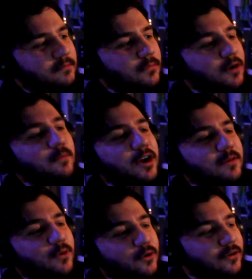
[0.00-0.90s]
my
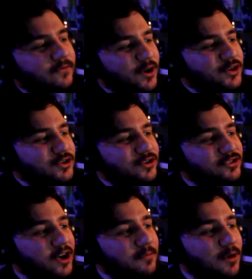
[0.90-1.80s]
main motivation
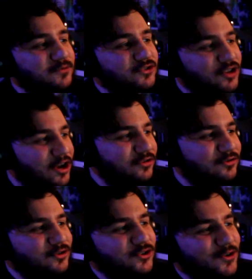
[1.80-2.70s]
is I'm upset
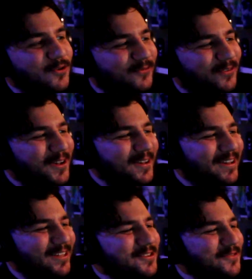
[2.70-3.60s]
that
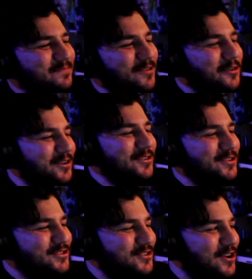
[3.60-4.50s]
you've broken the
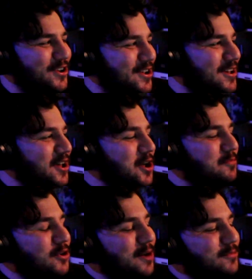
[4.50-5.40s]
city,
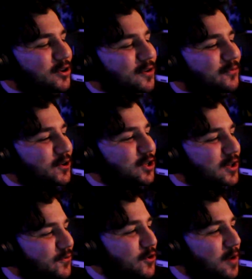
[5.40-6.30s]
but I'm gonna
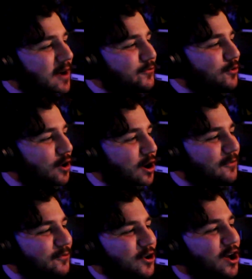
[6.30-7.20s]
forgive you after
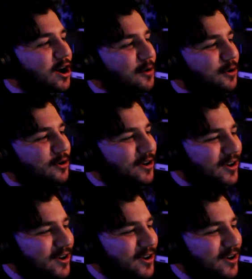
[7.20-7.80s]
half an hour.